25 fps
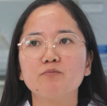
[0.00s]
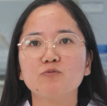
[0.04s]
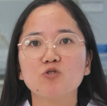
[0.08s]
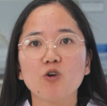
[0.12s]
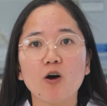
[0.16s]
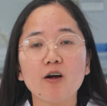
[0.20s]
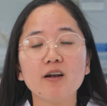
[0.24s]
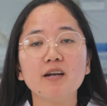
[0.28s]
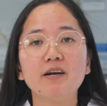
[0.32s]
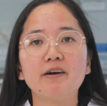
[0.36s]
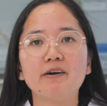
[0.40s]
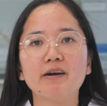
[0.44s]

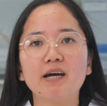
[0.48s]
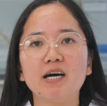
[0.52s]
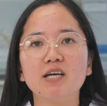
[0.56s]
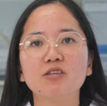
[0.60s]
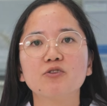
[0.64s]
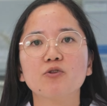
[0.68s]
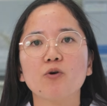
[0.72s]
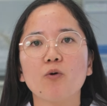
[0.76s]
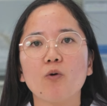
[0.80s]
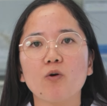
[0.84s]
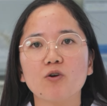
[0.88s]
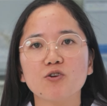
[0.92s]

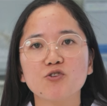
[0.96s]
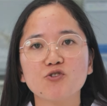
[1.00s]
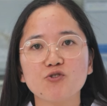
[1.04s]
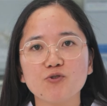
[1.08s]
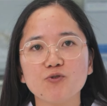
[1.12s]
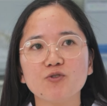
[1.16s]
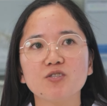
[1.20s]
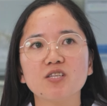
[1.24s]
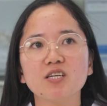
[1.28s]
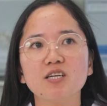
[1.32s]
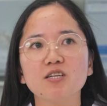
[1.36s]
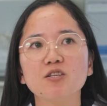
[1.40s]
tolerant or
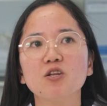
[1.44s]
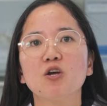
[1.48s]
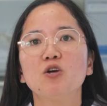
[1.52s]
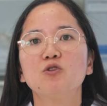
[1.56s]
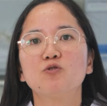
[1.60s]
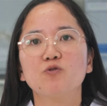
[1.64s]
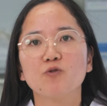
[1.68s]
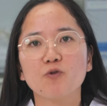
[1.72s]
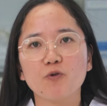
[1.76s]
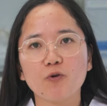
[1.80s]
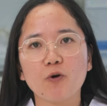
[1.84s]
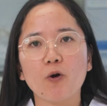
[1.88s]
suited
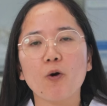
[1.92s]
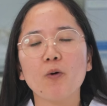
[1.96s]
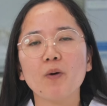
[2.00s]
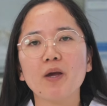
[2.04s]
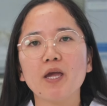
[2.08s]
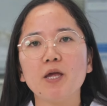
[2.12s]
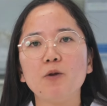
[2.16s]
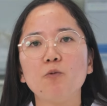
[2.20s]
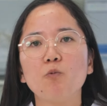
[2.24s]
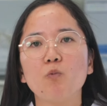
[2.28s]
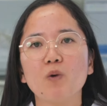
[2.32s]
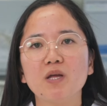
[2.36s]
to grow
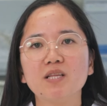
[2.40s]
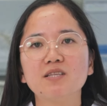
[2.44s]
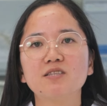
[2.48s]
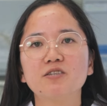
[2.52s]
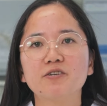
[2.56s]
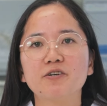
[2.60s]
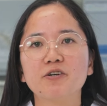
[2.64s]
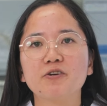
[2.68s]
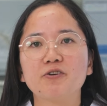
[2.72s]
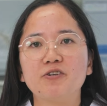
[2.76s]
in winter